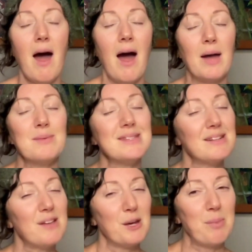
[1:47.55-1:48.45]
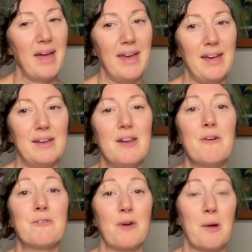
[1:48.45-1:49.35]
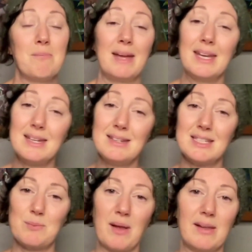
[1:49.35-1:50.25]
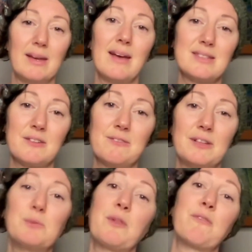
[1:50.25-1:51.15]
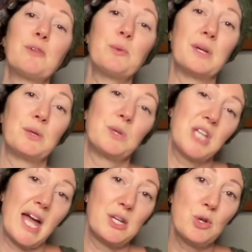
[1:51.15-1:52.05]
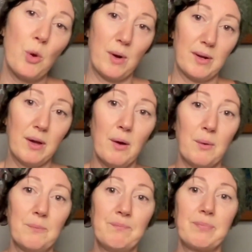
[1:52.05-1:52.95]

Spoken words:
I was in a lot of pain from my kidney swelling as it filled with fluid, which had nowhere to go.